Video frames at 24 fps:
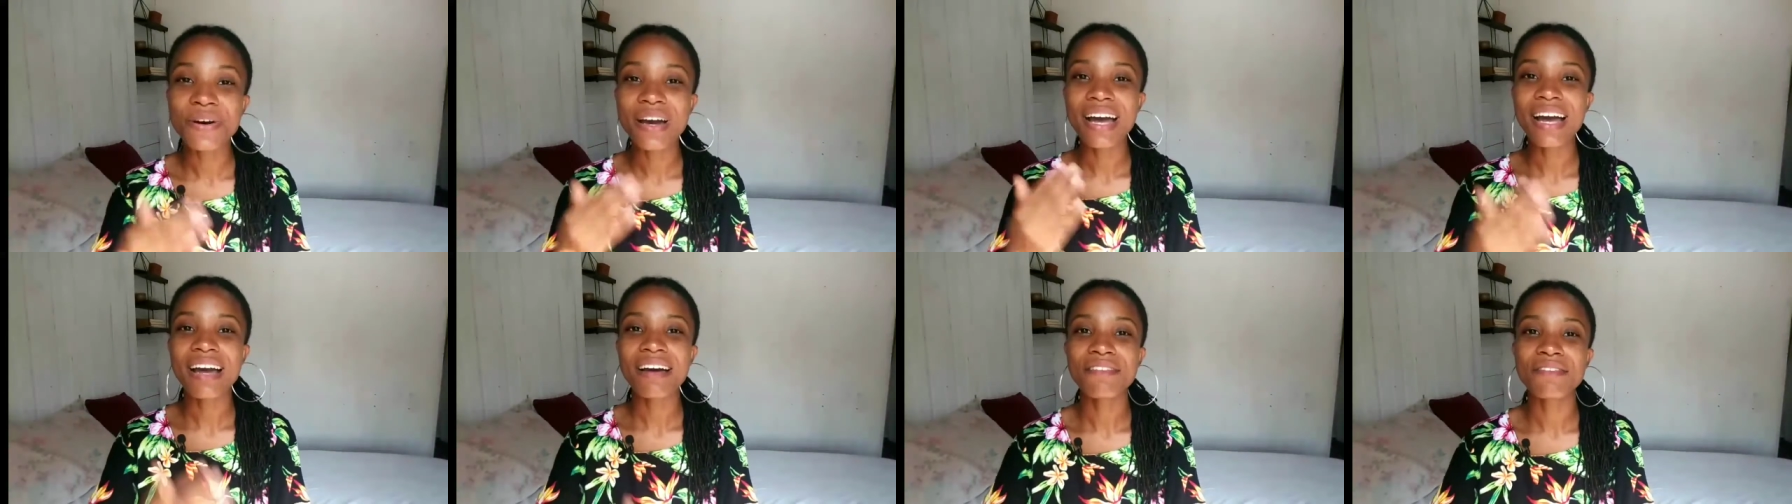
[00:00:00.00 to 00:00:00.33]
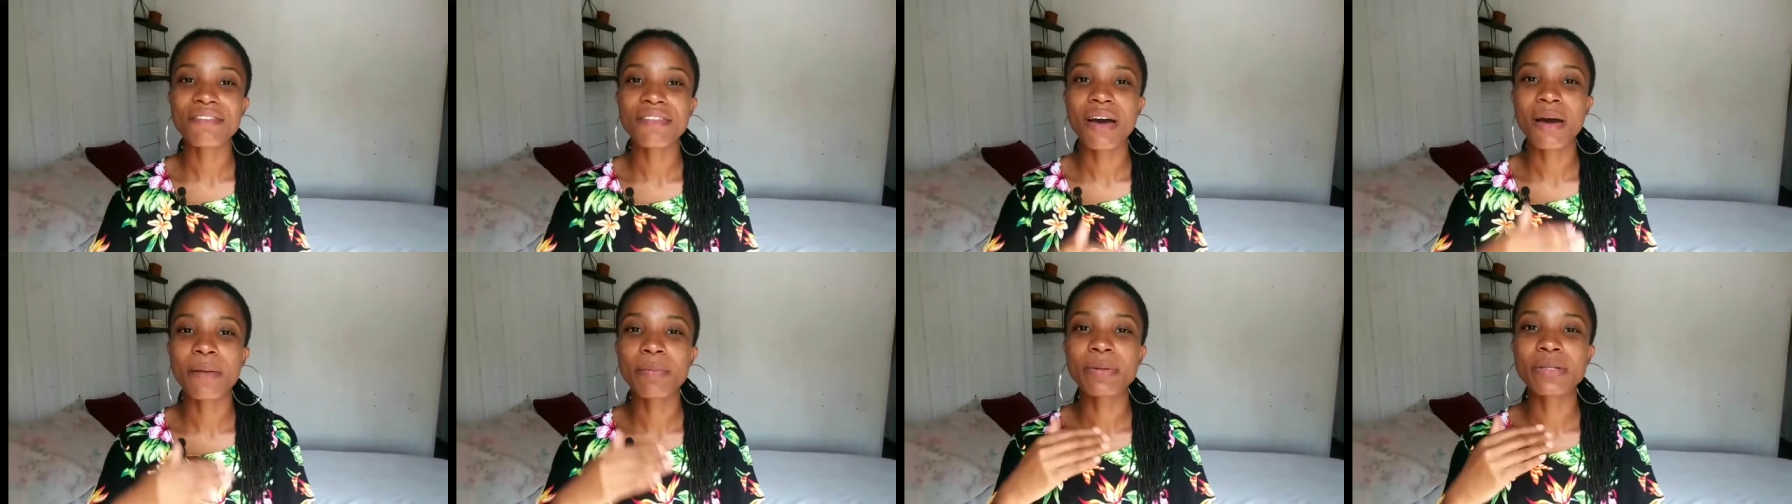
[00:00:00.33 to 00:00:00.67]

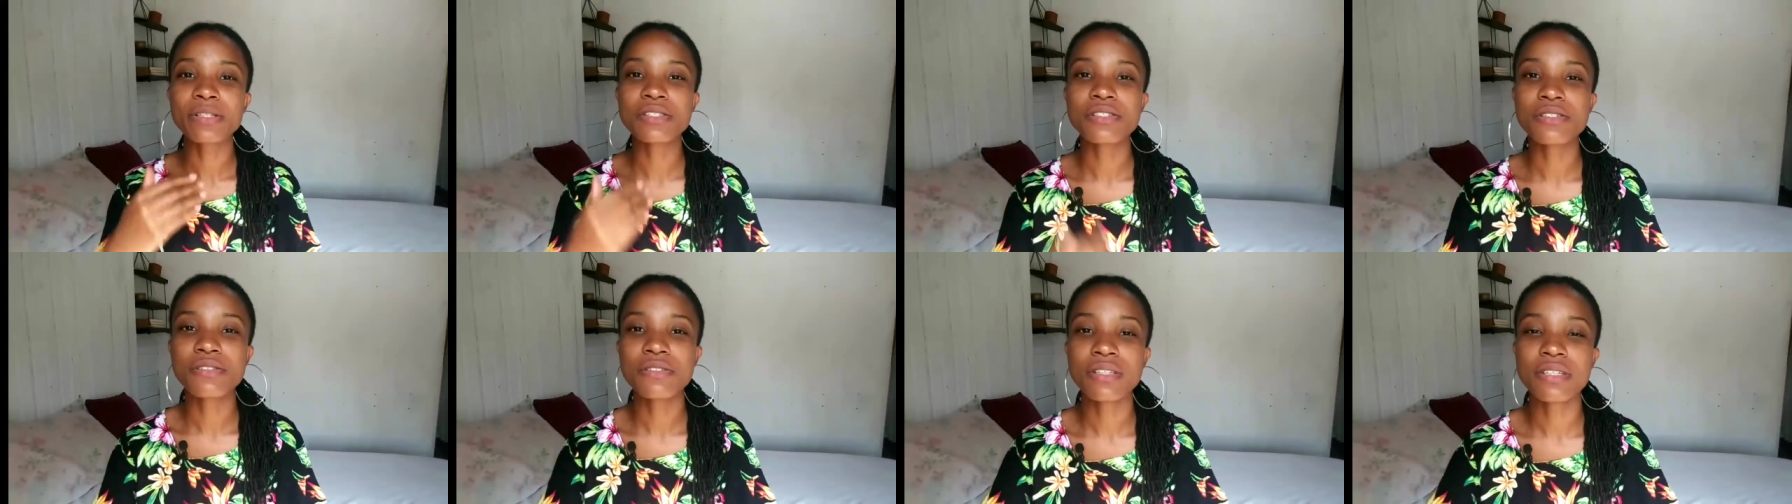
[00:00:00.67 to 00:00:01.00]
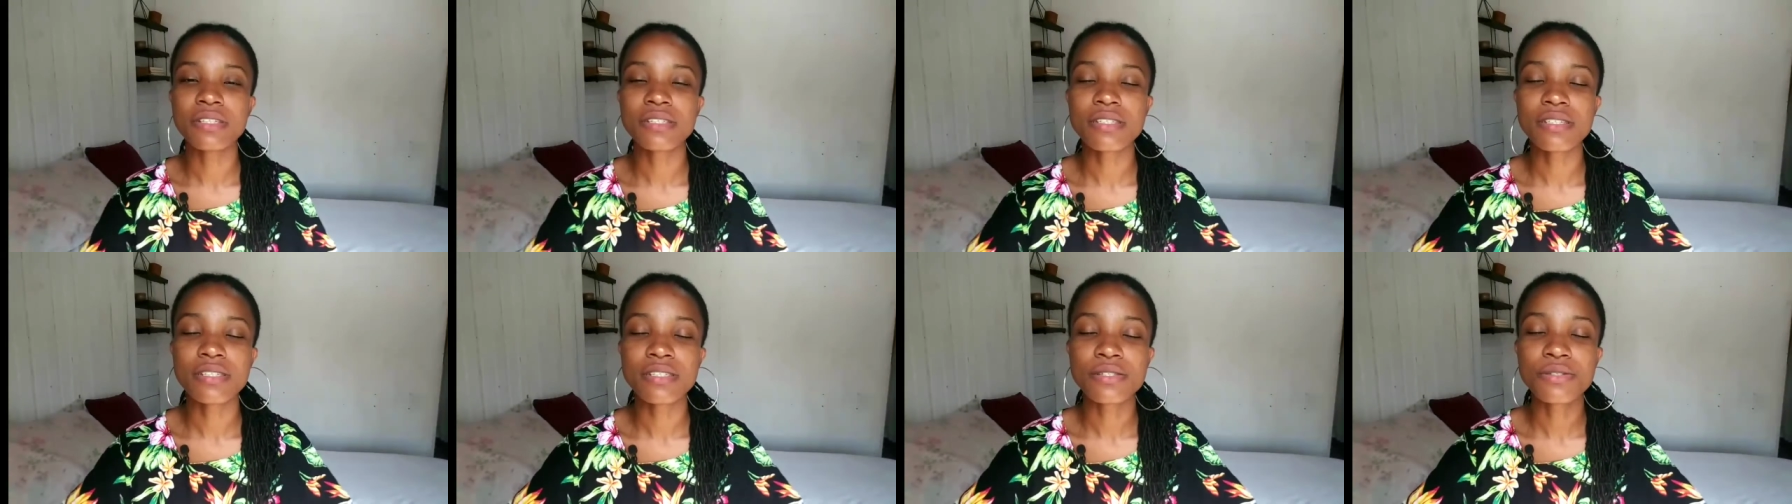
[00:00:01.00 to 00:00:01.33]
have the
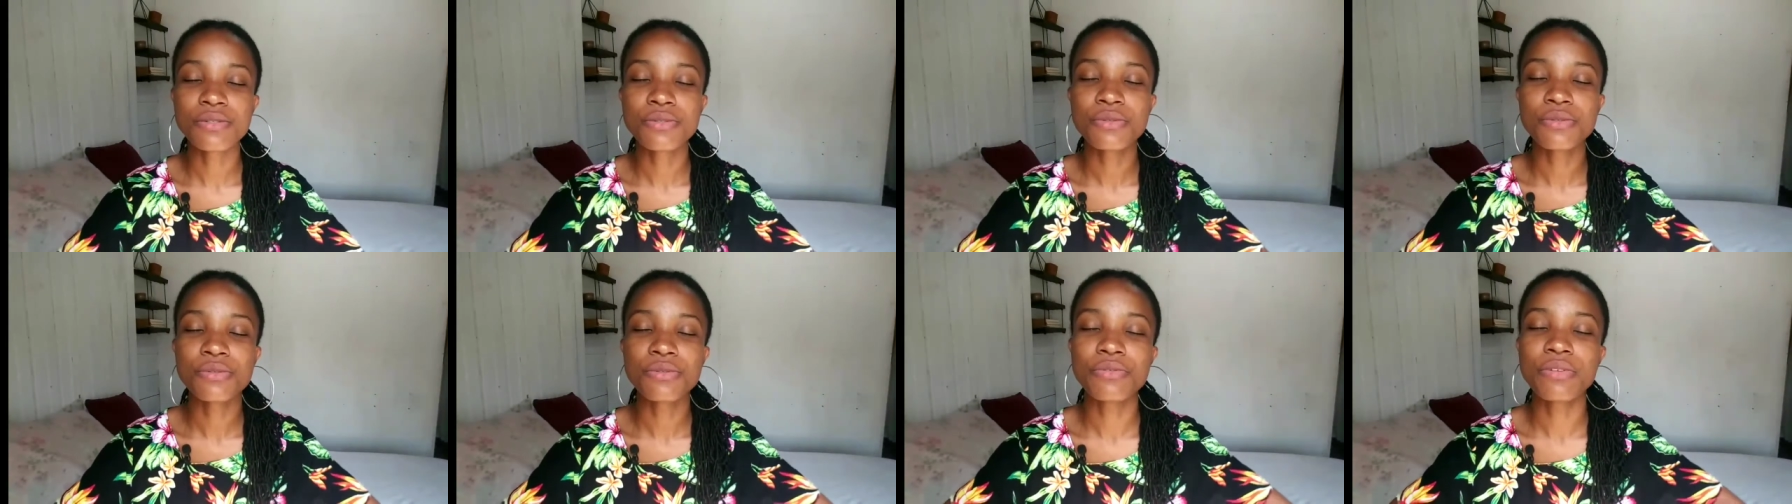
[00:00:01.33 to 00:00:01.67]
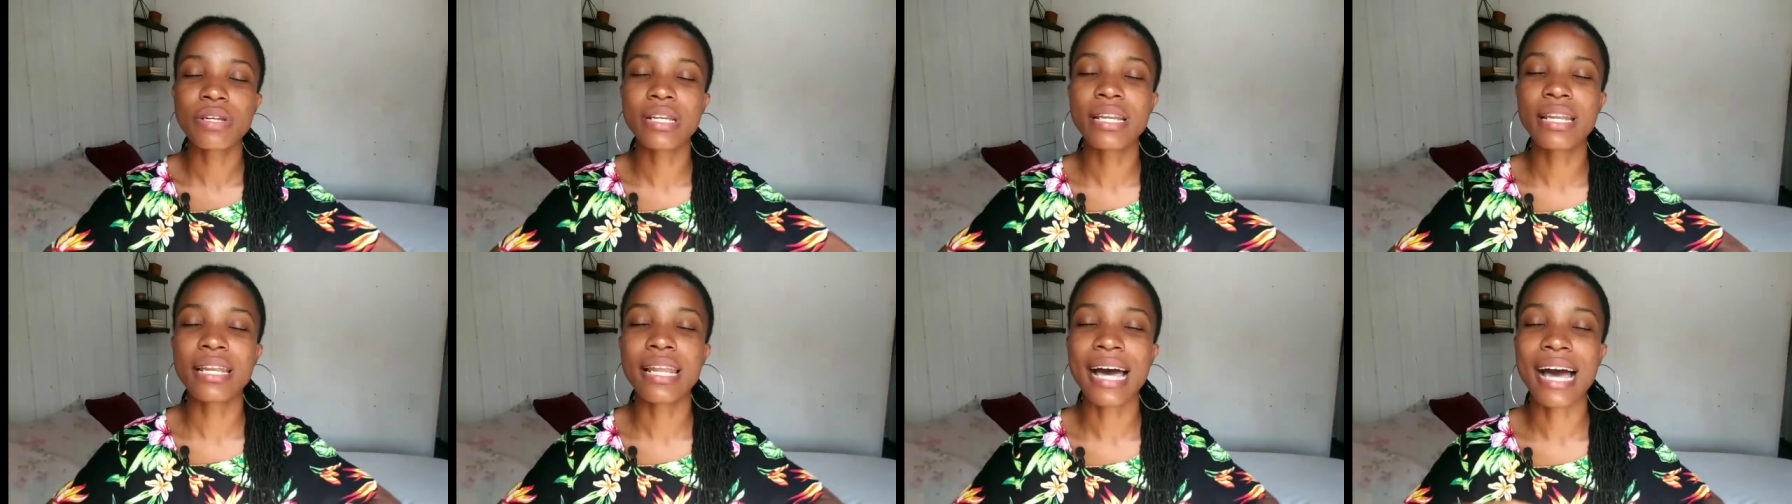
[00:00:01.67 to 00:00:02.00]
opportunity to
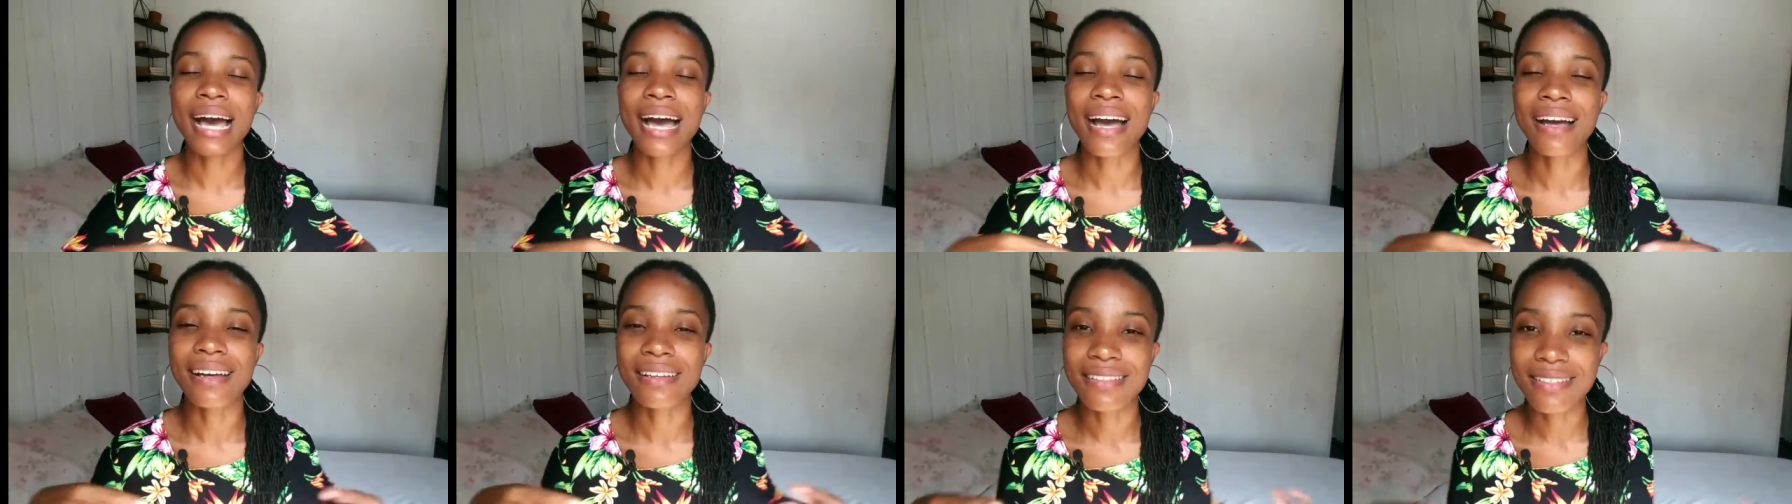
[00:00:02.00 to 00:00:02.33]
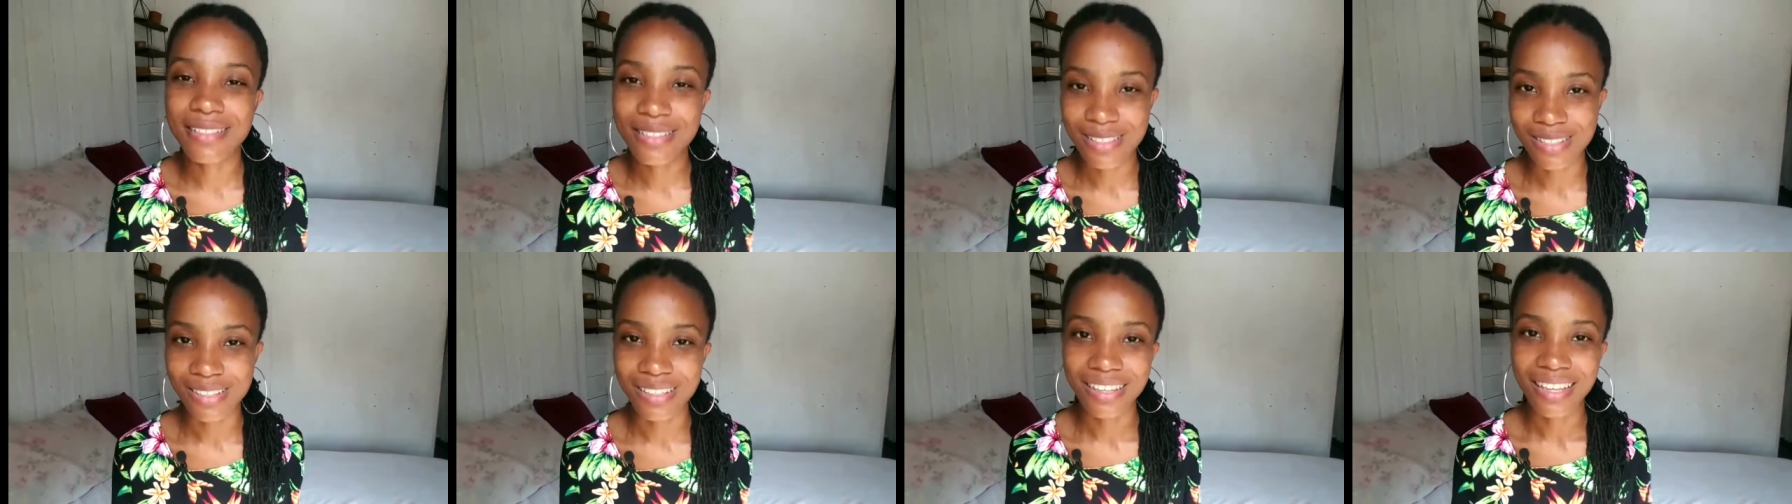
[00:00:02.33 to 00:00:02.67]

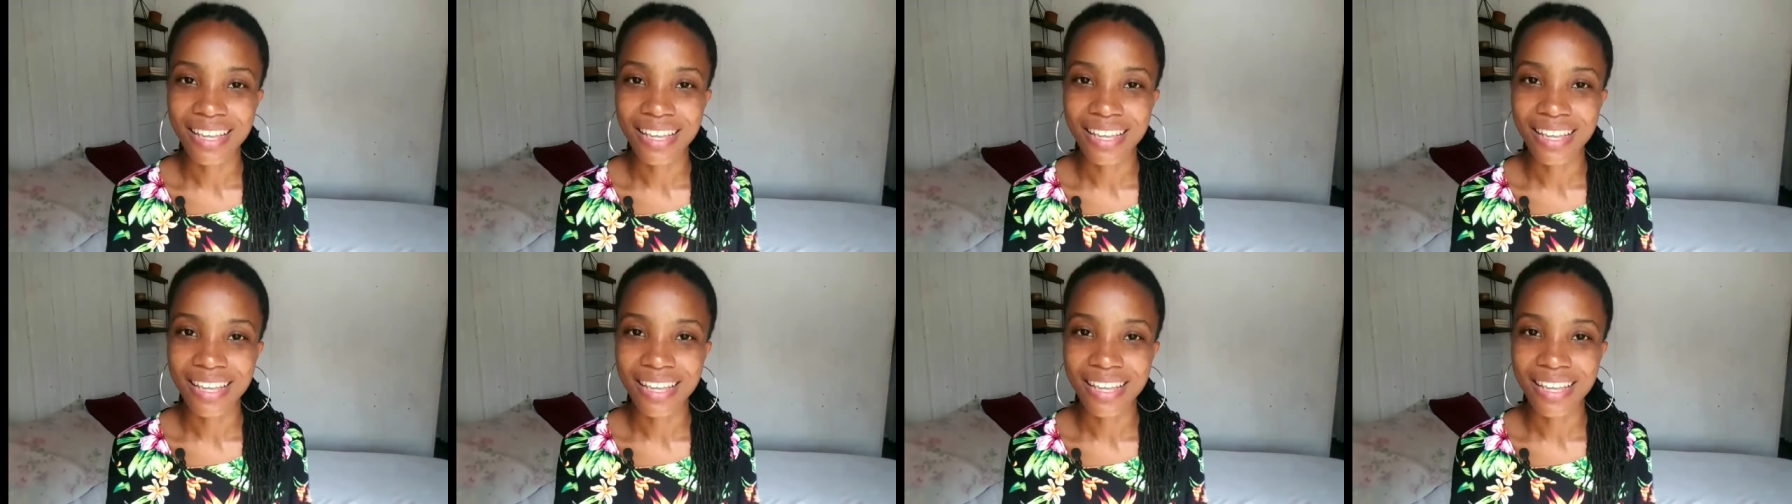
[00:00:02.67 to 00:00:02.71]
relax